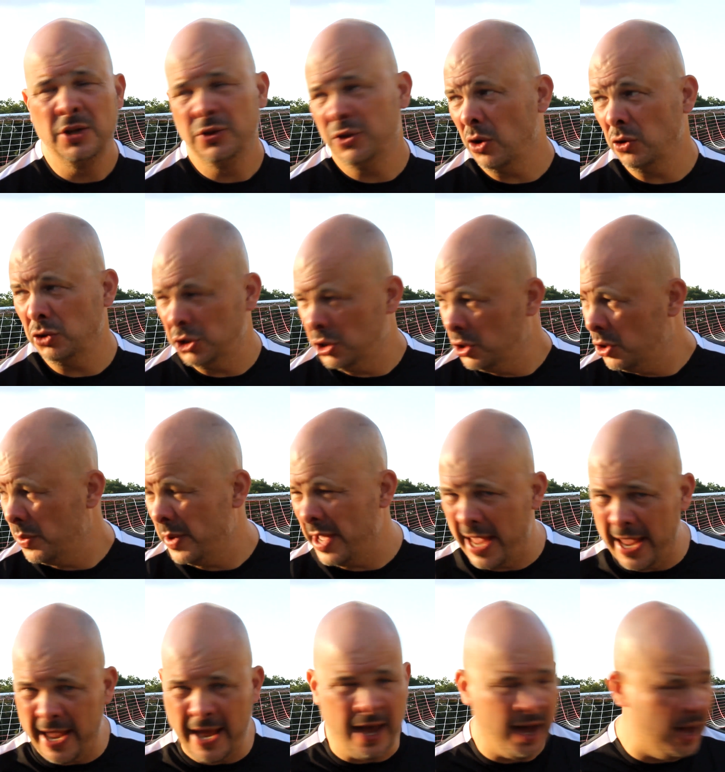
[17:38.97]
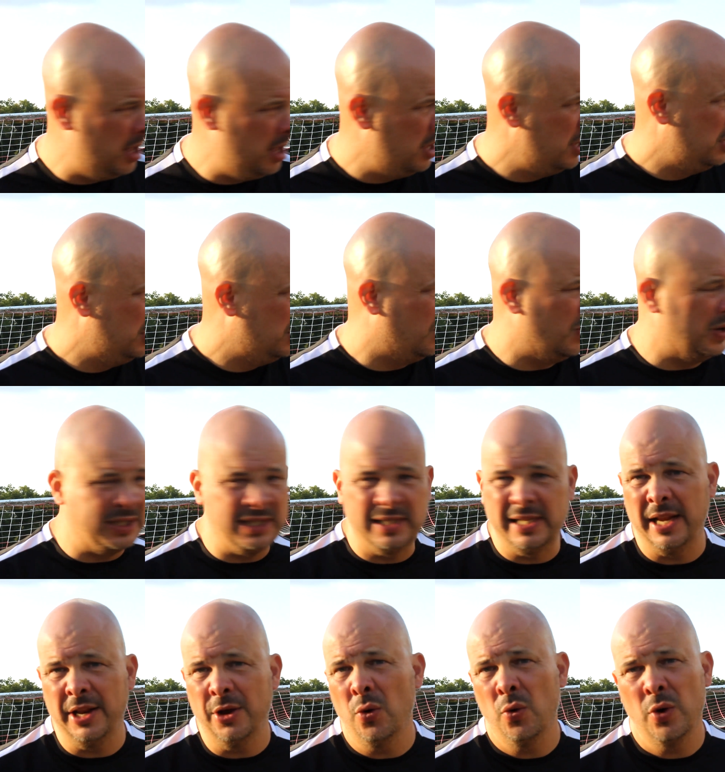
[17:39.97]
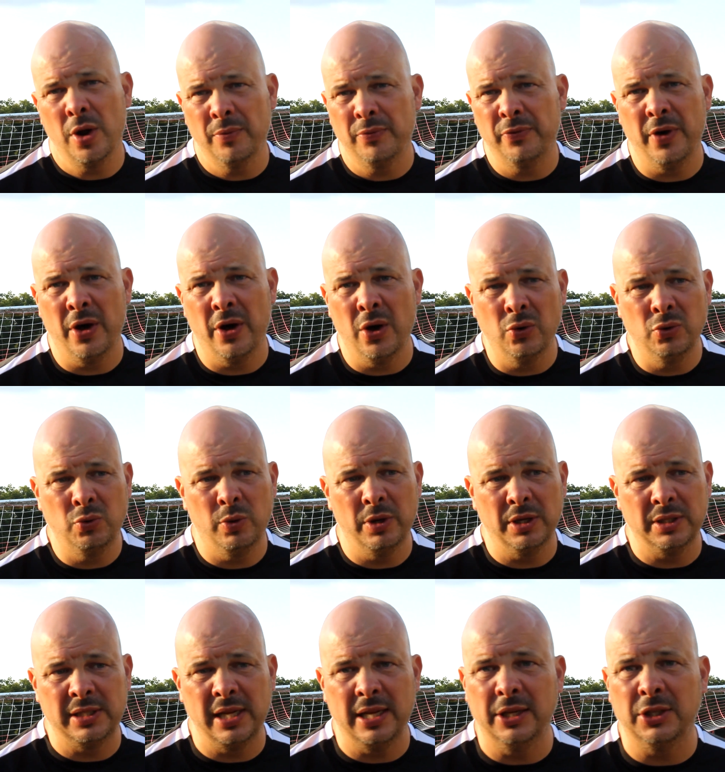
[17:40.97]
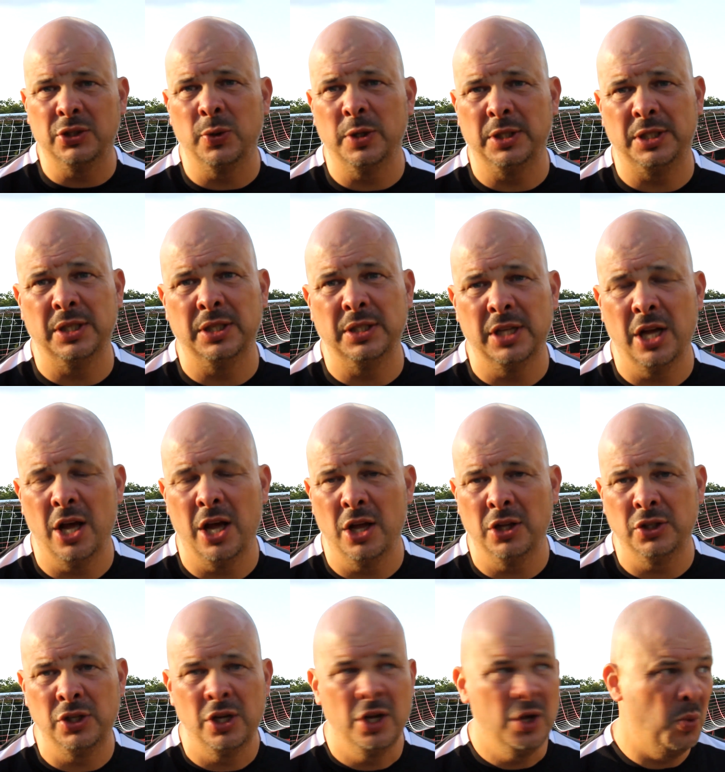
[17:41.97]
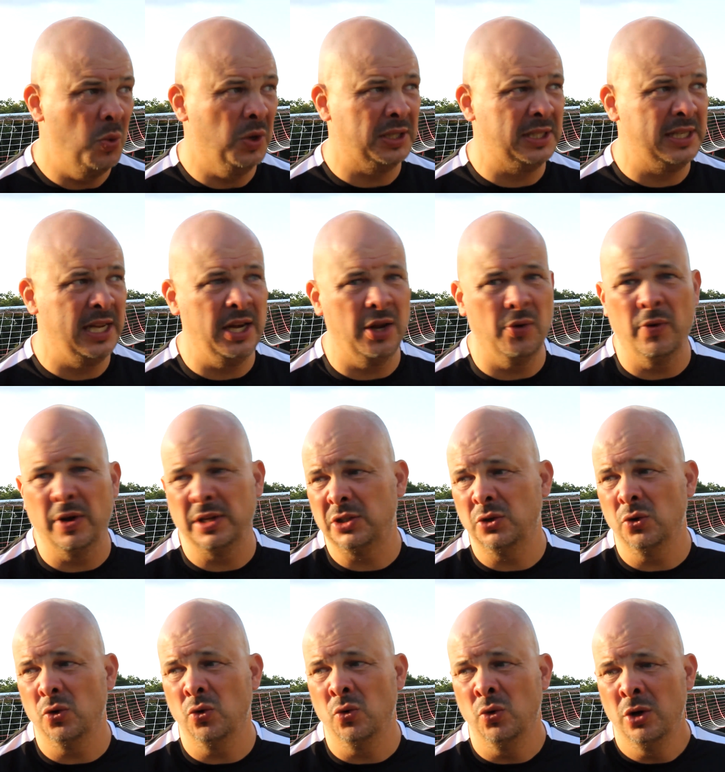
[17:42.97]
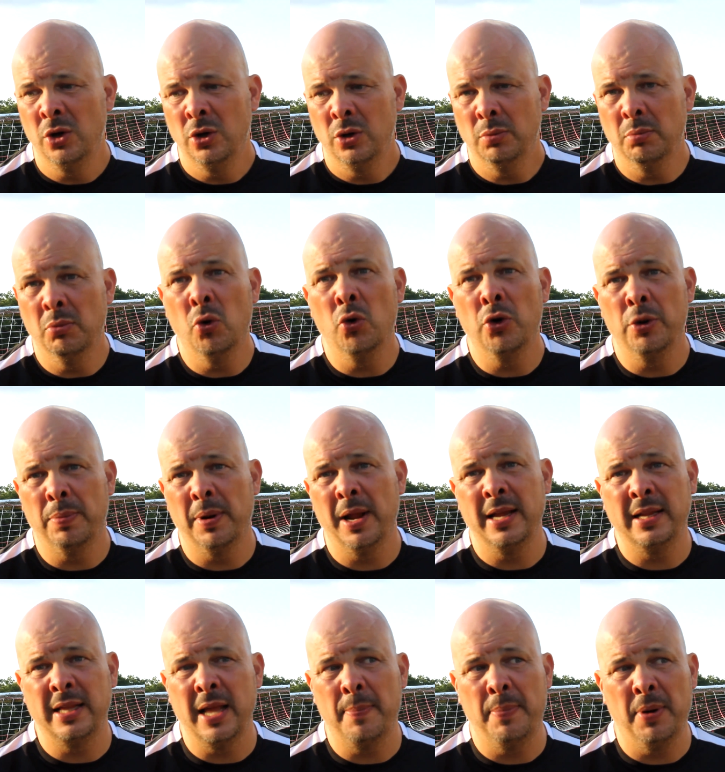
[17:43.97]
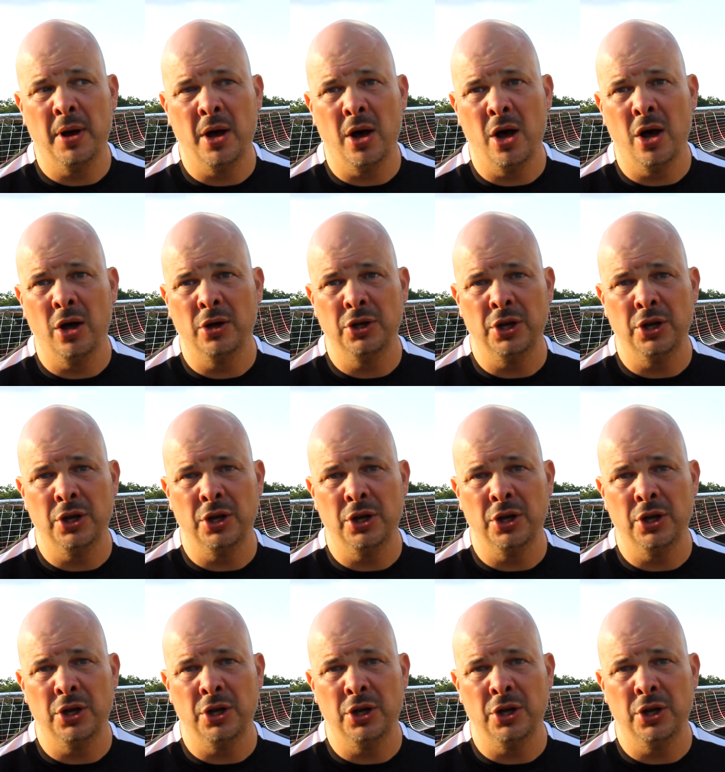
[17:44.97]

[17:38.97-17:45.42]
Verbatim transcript: Those of you that were here will have seen it all unfold, will have seen the twists and turns, will have seen that Rusthall more than played their part.